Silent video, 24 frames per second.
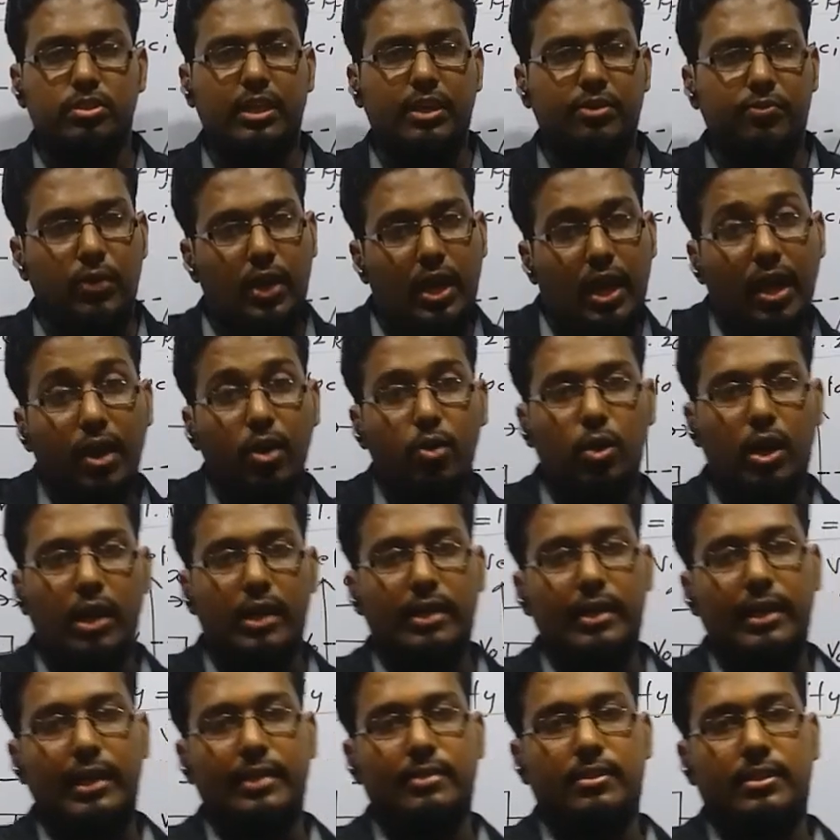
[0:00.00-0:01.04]
that we have
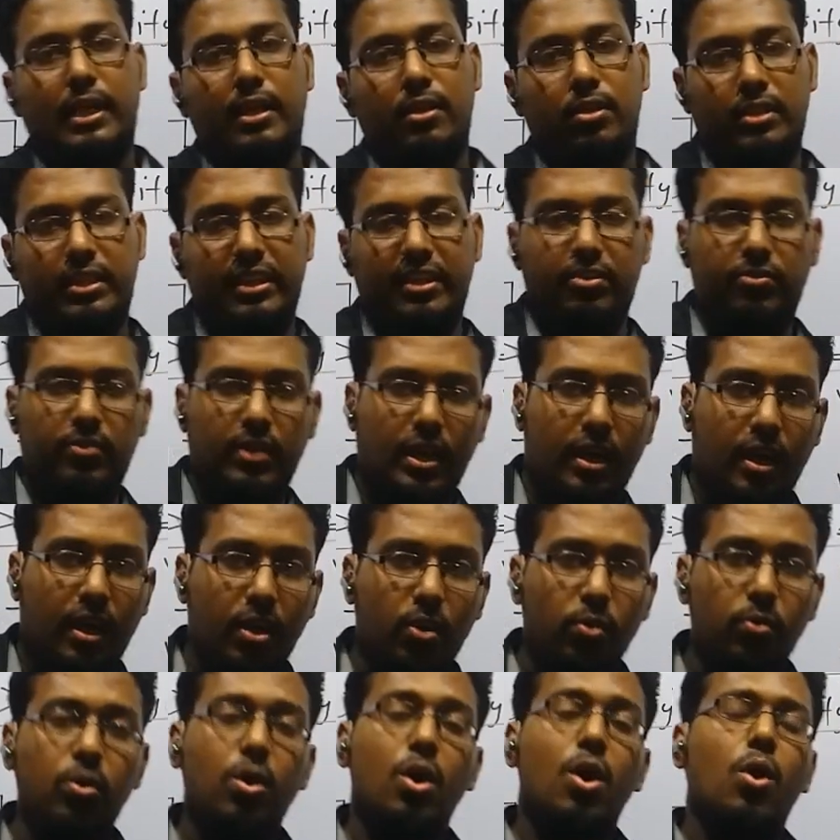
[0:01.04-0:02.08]
analyzed and that we
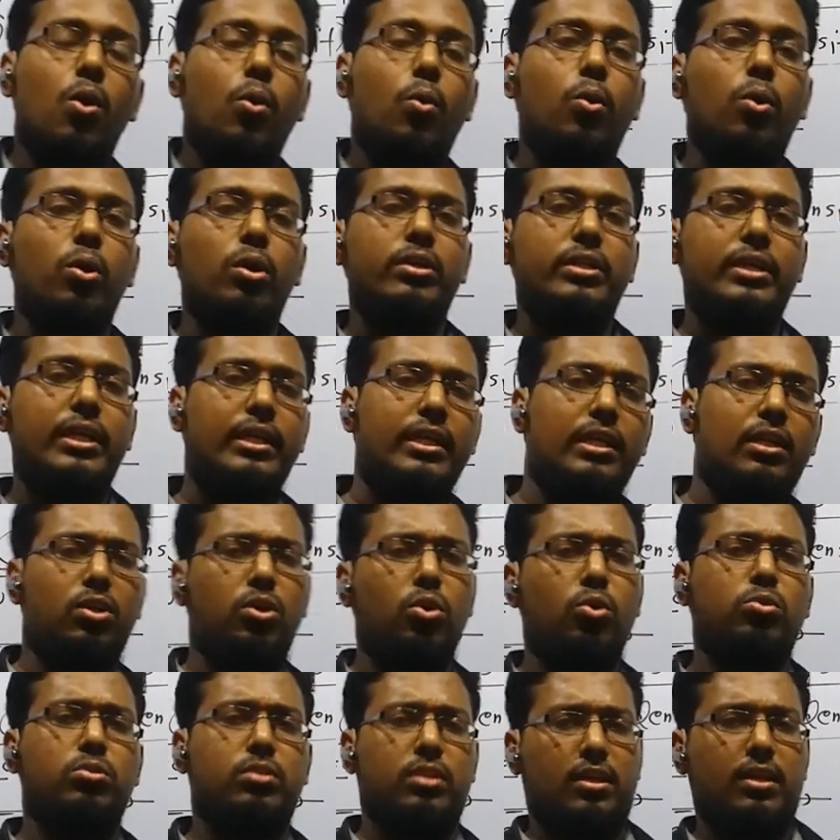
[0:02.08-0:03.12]
have already
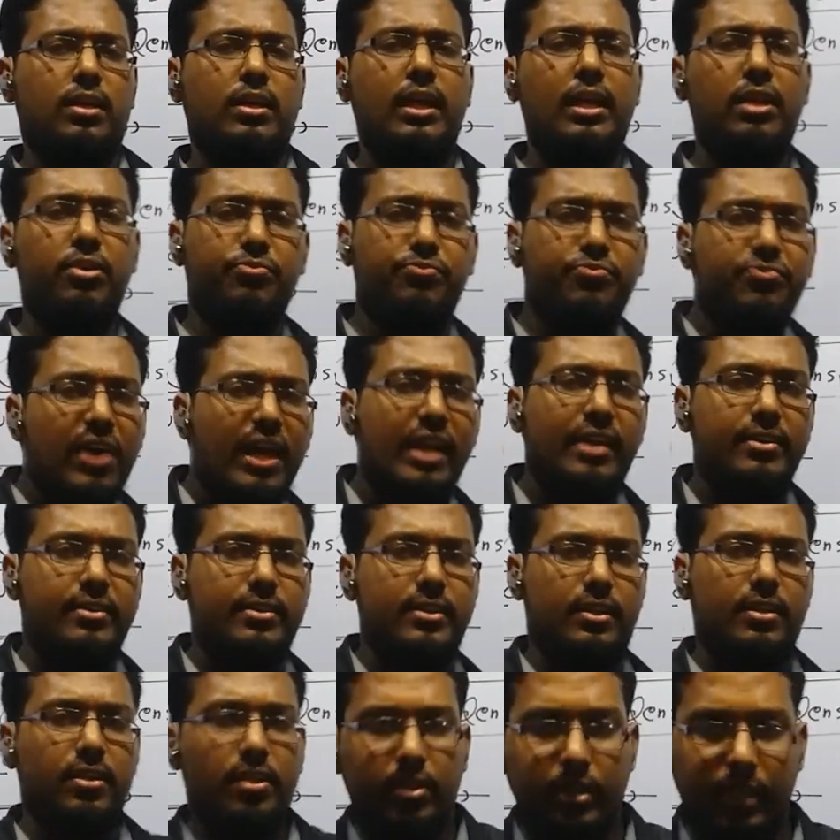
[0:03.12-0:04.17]
looked and
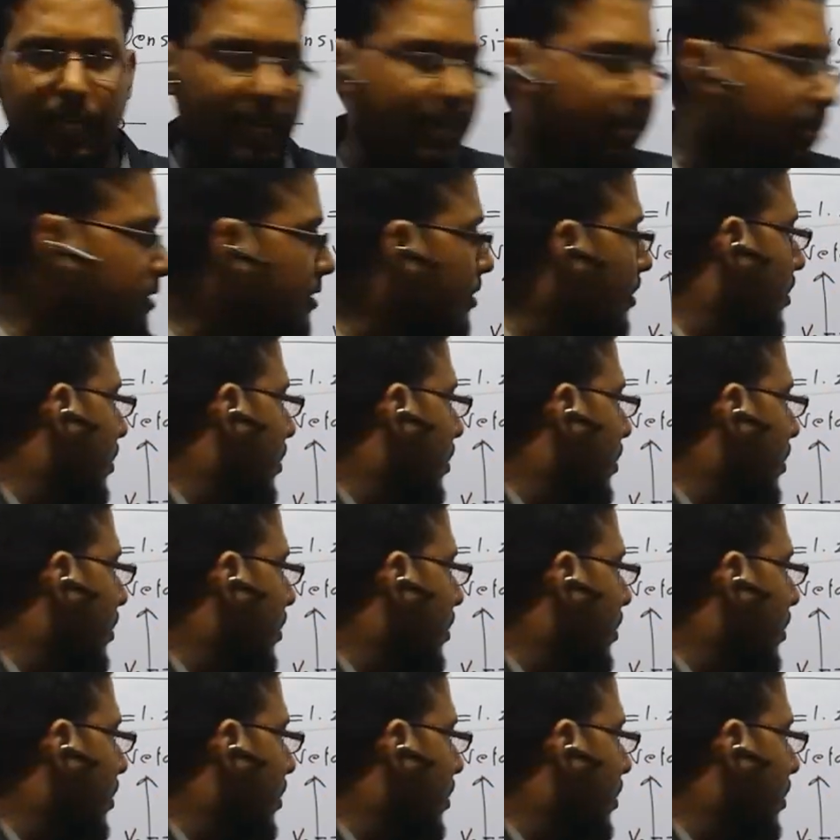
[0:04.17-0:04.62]
felt, right?